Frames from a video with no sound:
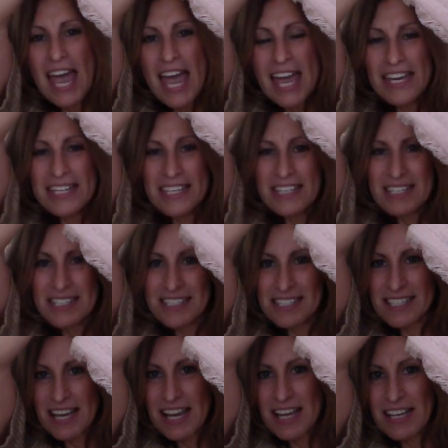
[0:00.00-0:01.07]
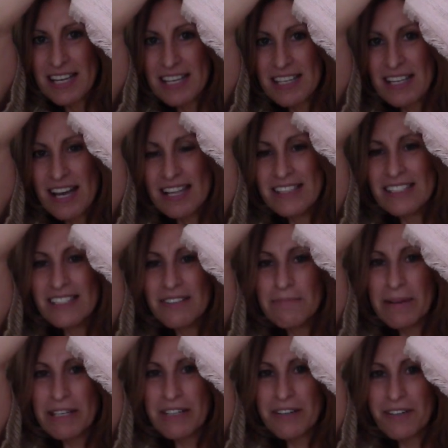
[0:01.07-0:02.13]
And it is a little
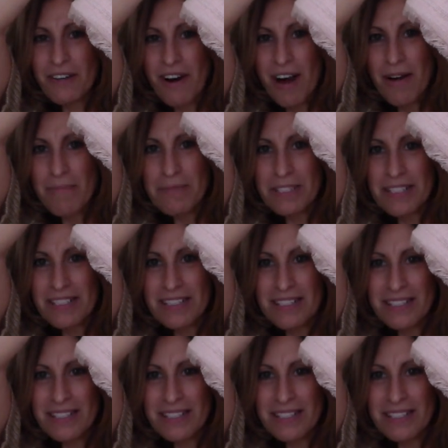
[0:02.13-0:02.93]
bit cropped